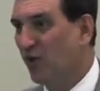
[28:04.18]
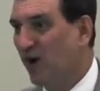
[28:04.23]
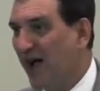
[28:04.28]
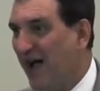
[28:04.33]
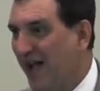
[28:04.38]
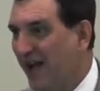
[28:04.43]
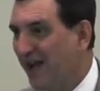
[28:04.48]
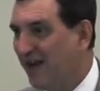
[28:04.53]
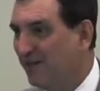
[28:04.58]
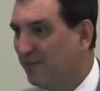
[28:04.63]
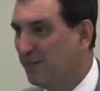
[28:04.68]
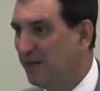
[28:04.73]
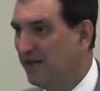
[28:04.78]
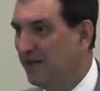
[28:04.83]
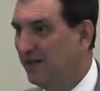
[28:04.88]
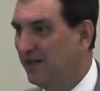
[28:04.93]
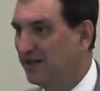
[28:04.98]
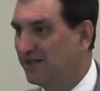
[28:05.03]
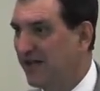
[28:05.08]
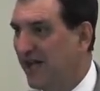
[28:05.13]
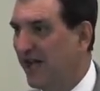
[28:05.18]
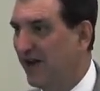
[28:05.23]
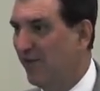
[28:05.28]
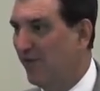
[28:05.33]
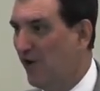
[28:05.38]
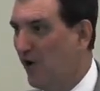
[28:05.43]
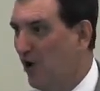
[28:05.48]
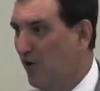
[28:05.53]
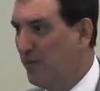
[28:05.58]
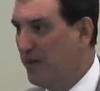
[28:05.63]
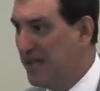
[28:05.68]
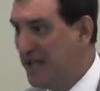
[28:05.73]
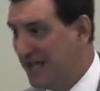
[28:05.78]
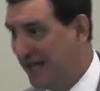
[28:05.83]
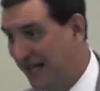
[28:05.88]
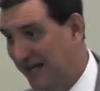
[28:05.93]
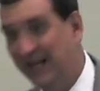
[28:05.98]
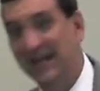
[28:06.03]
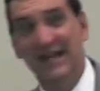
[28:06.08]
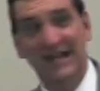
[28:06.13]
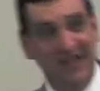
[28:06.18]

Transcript: right in the sight of all men,